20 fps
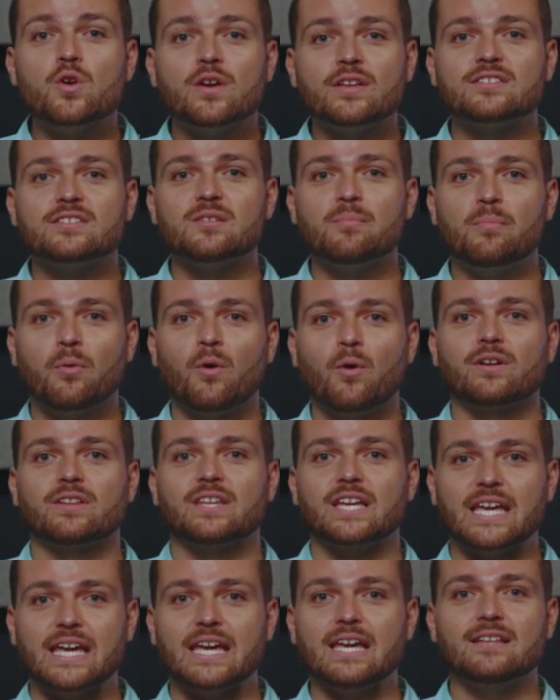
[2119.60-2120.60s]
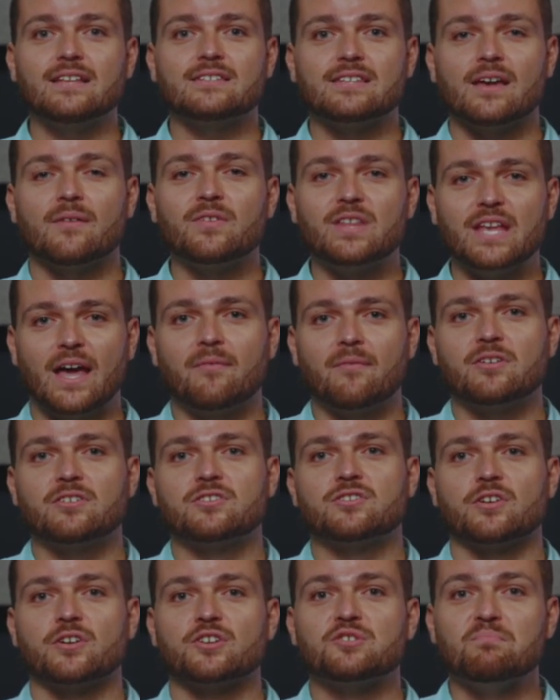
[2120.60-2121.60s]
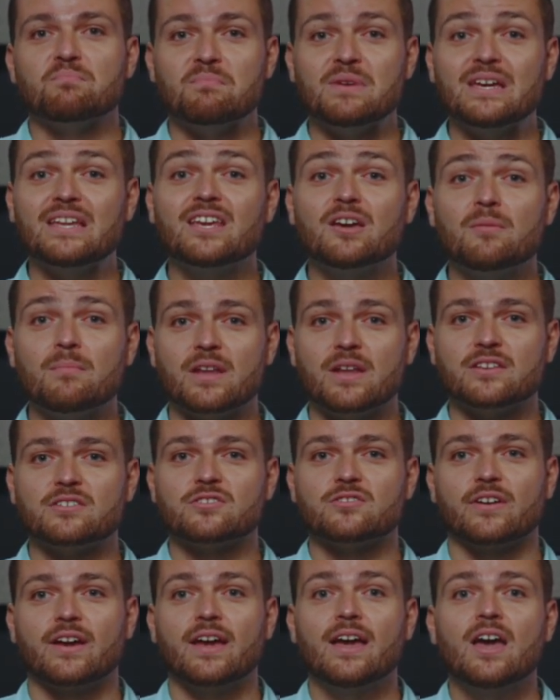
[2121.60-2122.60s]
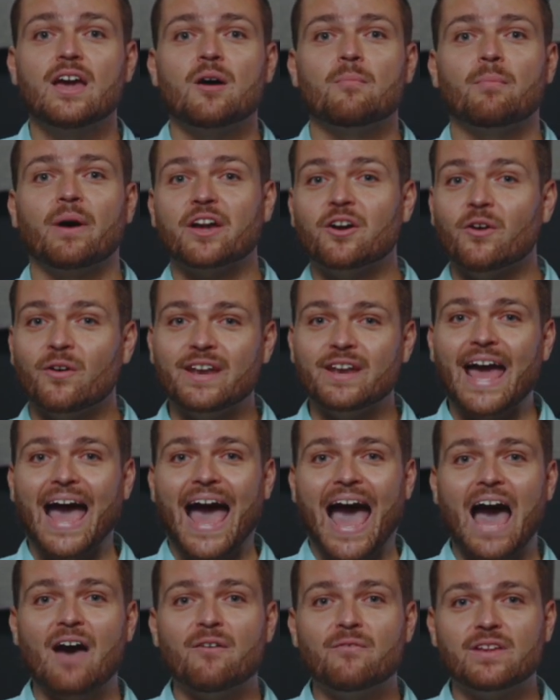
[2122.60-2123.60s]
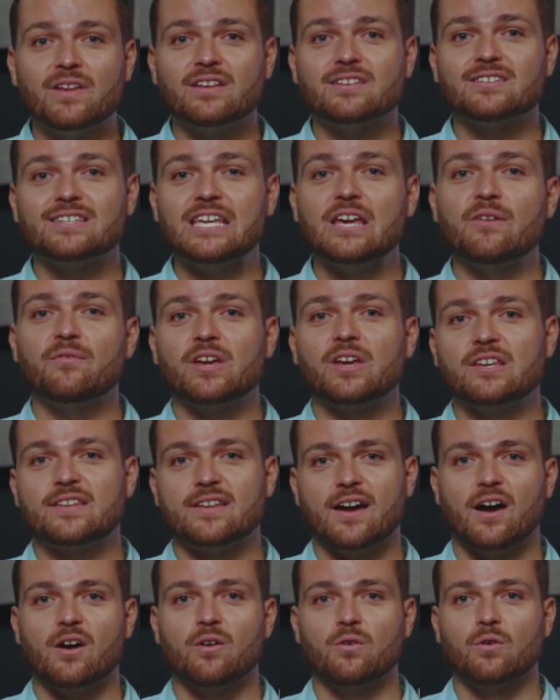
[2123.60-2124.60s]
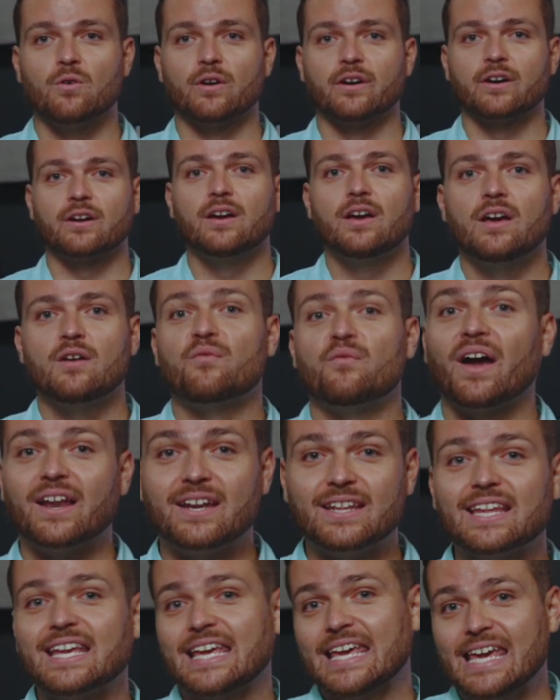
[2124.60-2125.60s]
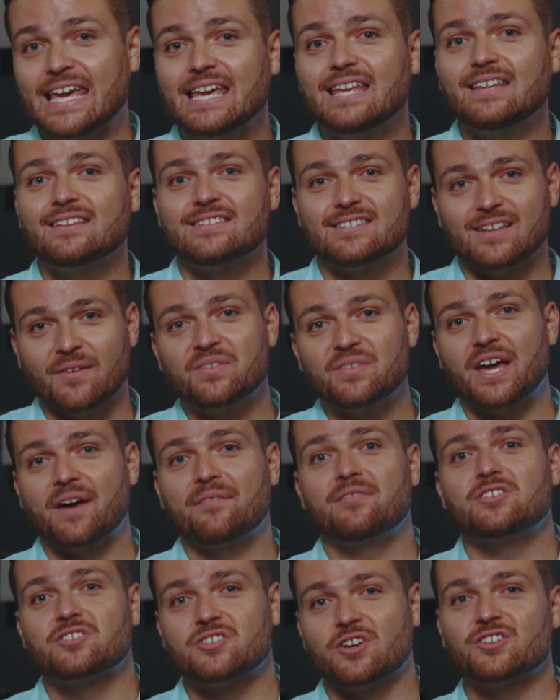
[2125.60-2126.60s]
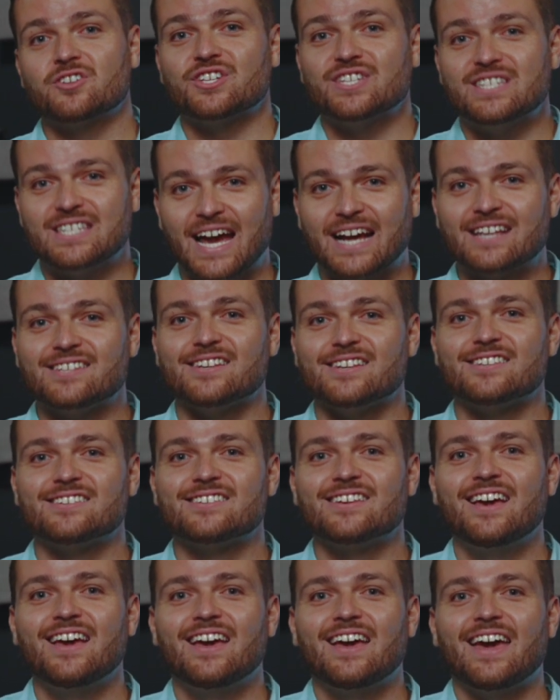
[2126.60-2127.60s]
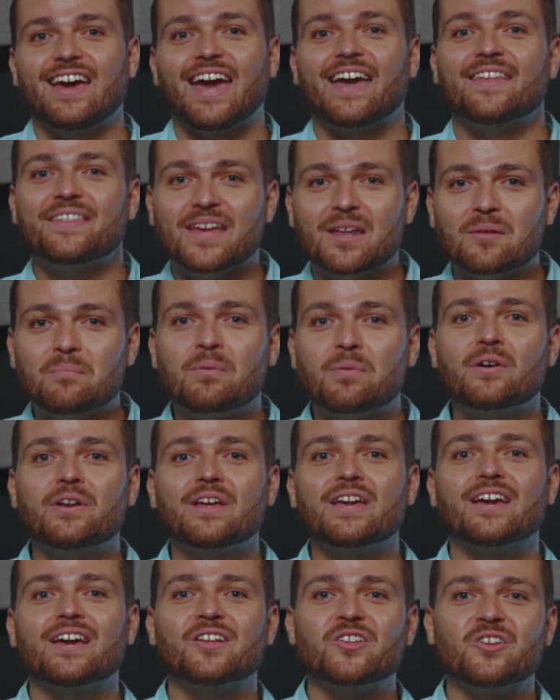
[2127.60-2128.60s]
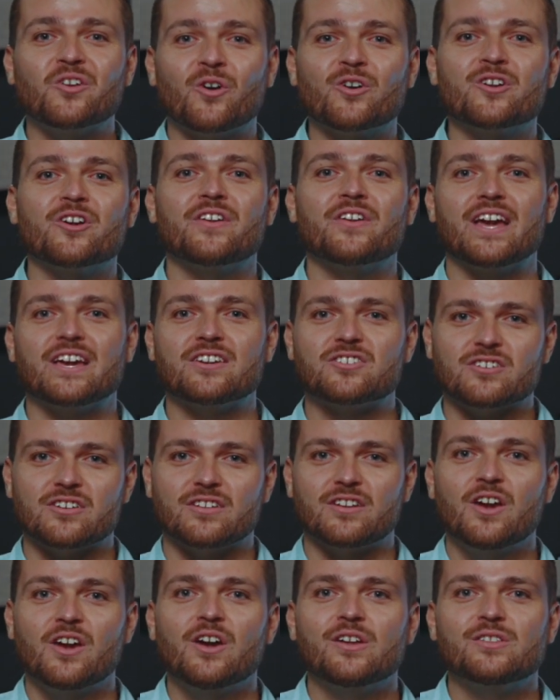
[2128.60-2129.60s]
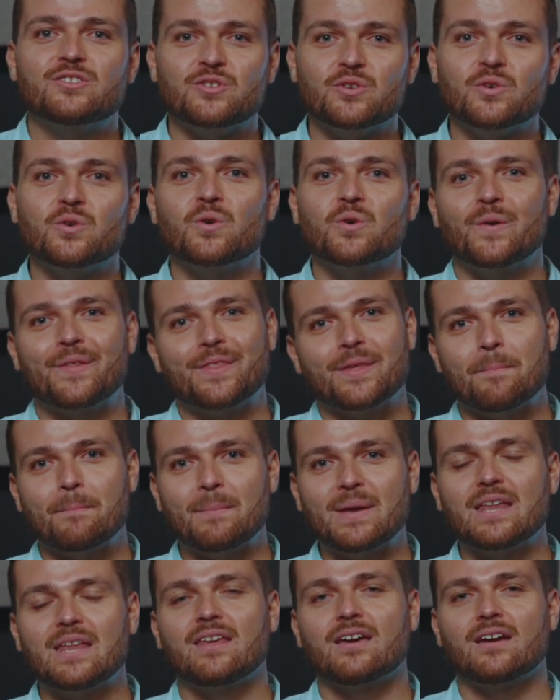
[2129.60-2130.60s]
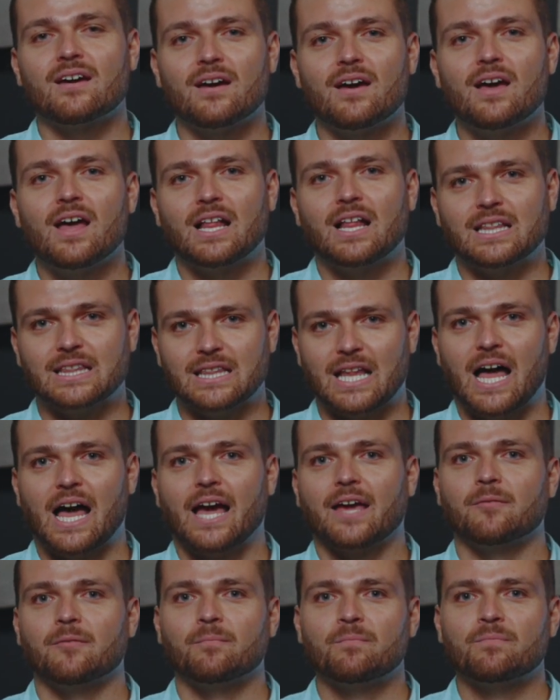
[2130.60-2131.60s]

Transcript: can support the Keene Seventh Adventist Church Media Ministry by going to AdventistGiving.org, finding the Keene Seventh Adventist Church in Texas, and then putting in your donation to the media line.